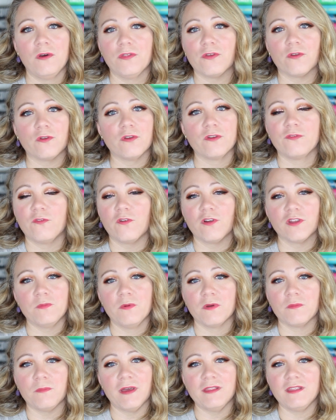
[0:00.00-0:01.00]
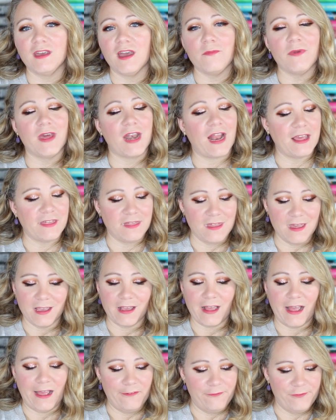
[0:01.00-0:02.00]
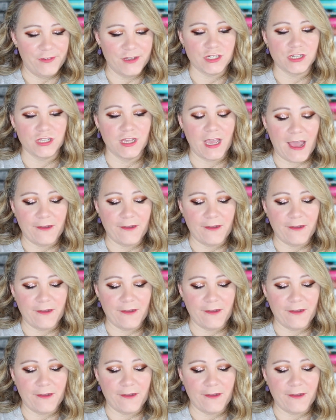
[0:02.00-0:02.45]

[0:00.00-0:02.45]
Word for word: third or fourth book by them, and I think officially